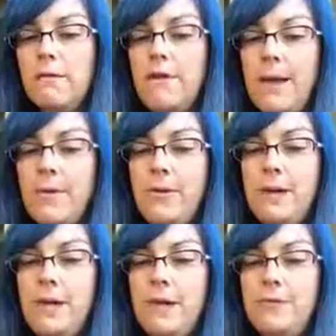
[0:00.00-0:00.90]
fiber
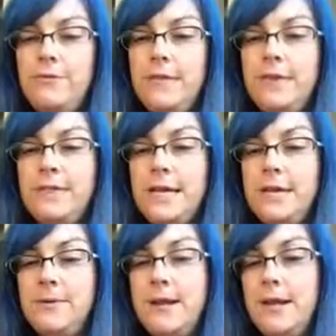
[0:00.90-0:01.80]
that I've
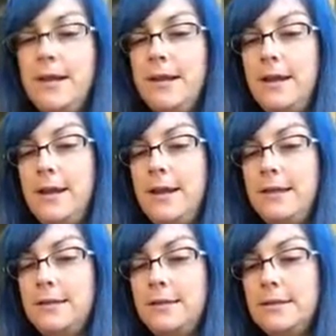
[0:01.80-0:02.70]
attenuated,
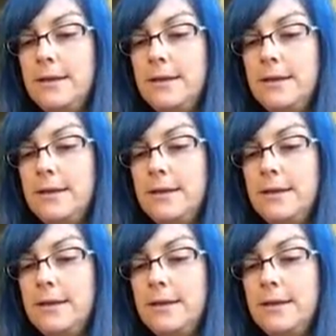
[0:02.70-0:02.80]
and